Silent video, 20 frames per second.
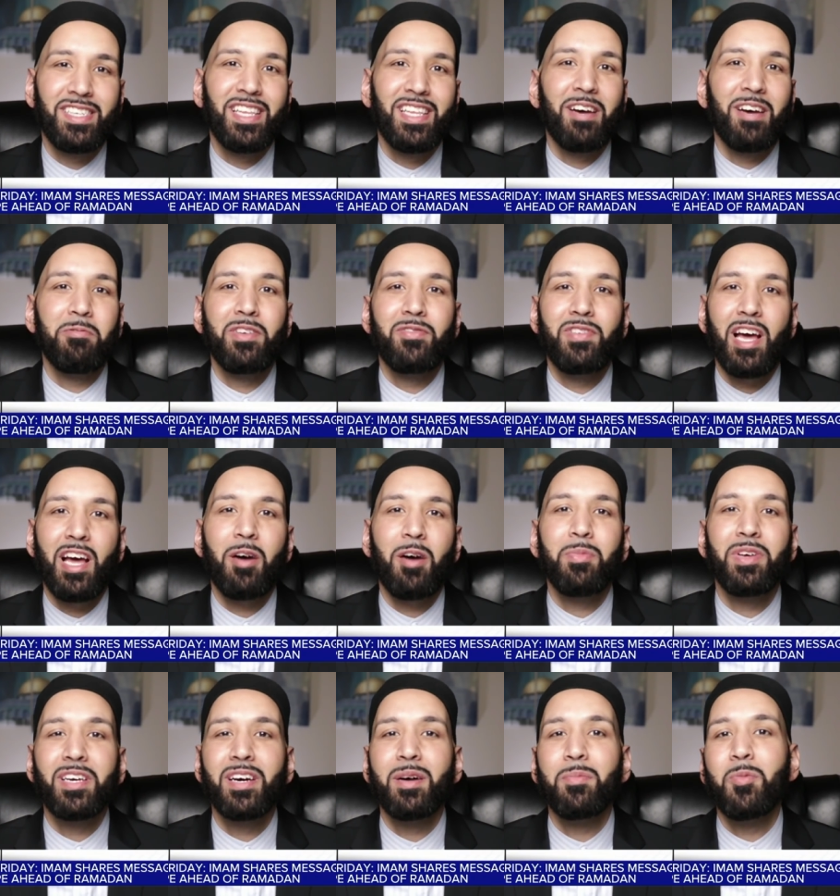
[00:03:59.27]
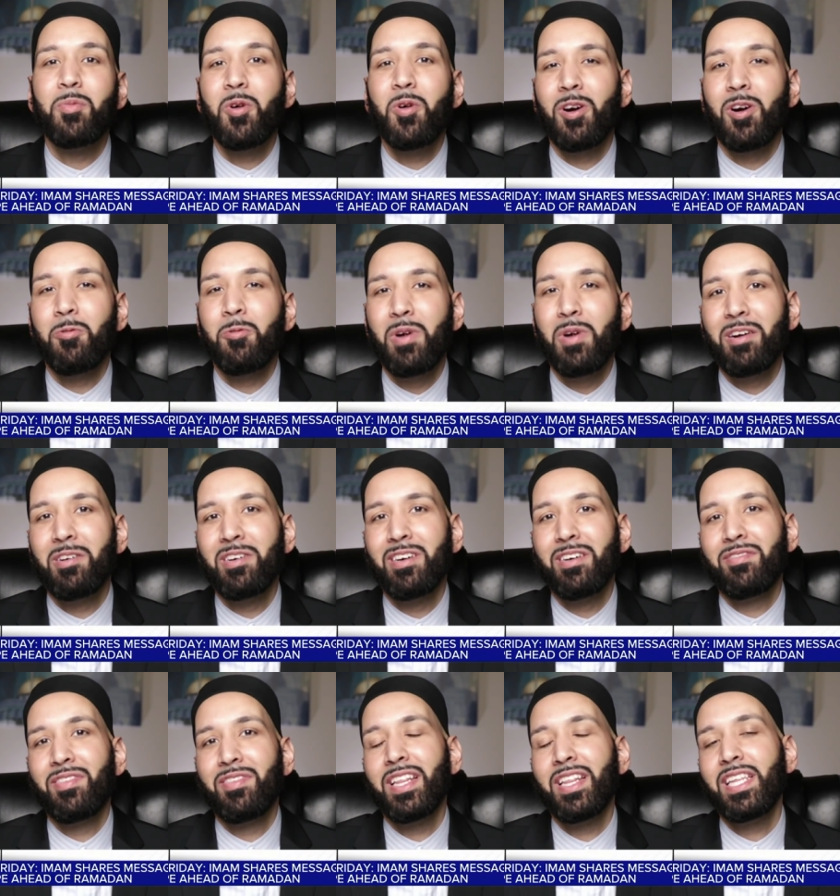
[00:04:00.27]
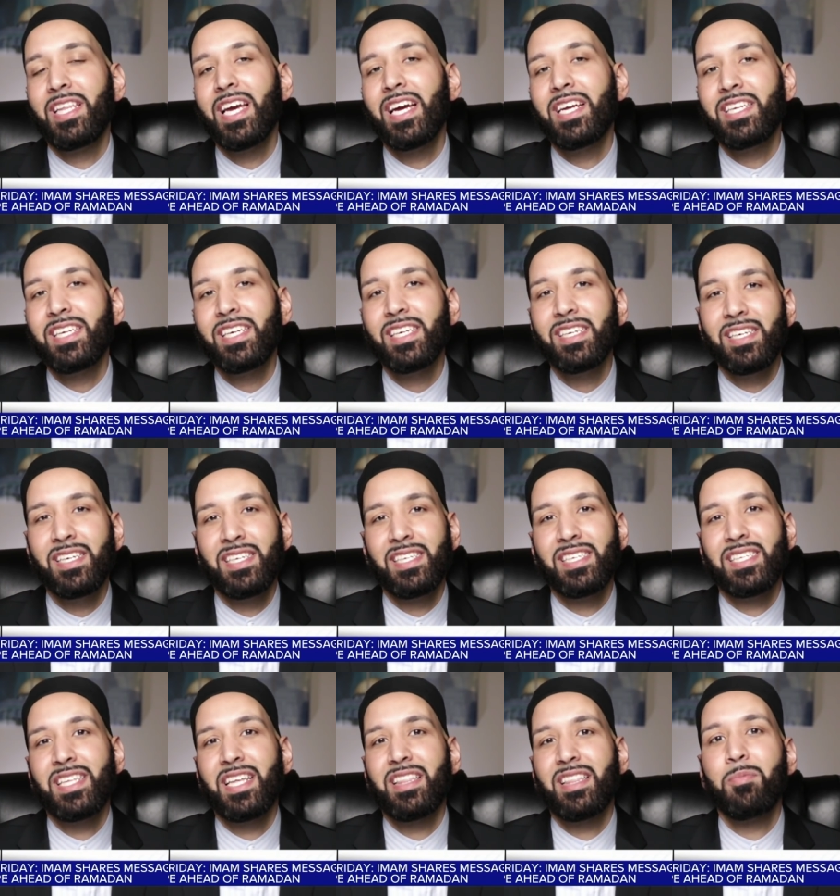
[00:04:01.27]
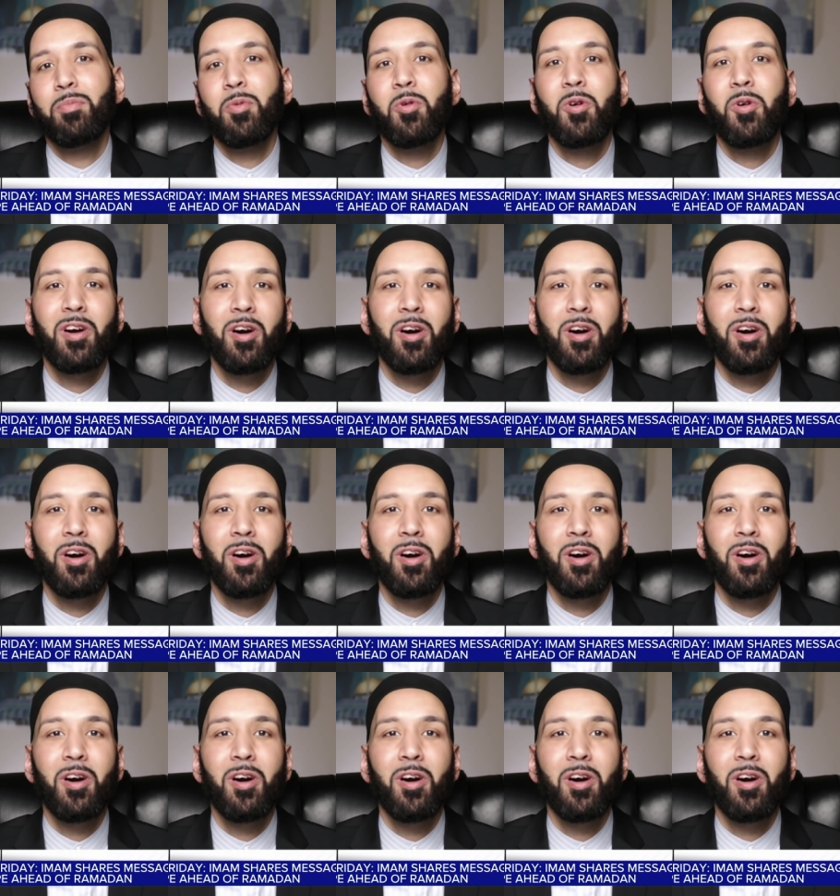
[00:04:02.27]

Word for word: that we've now become more aware of. And the idea is that the more